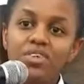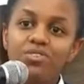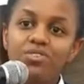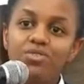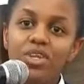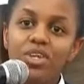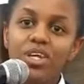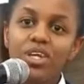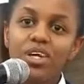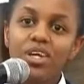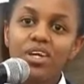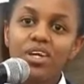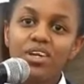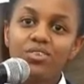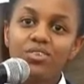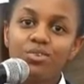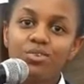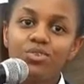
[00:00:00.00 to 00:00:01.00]
us unique
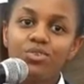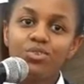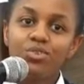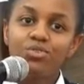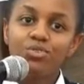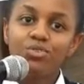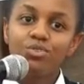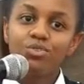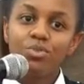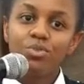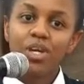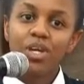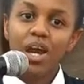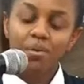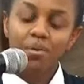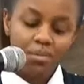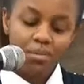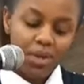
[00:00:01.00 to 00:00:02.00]
is what we choose to
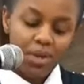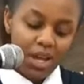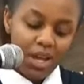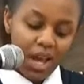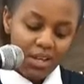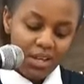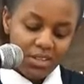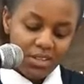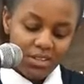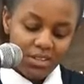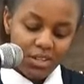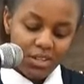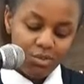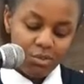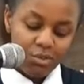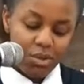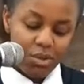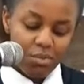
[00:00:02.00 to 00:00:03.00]
become, and it
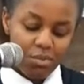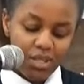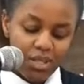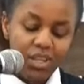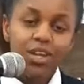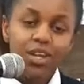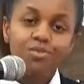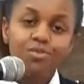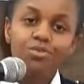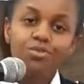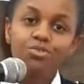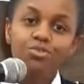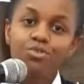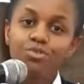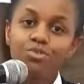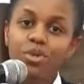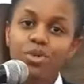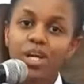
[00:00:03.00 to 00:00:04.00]
will be better if you
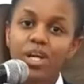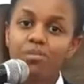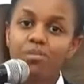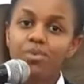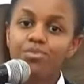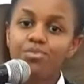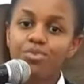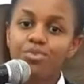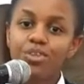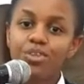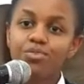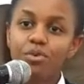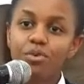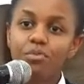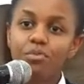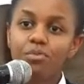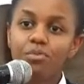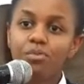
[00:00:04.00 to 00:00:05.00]
choose to become different
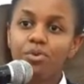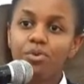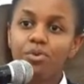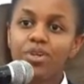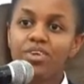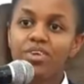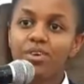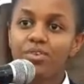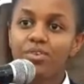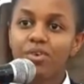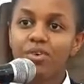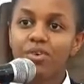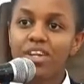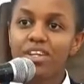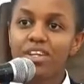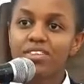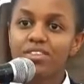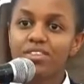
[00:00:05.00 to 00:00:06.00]
from what
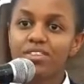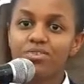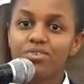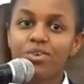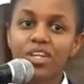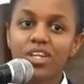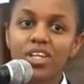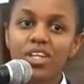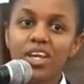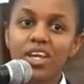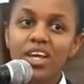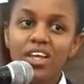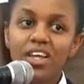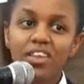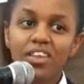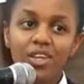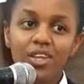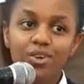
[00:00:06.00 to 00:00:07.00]
everyone else is doing.
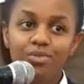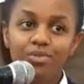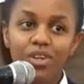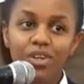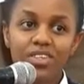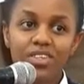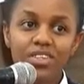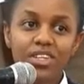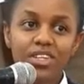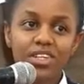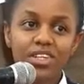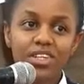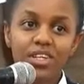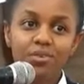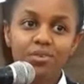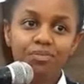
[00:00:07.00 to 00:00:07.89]
Thank you for listening.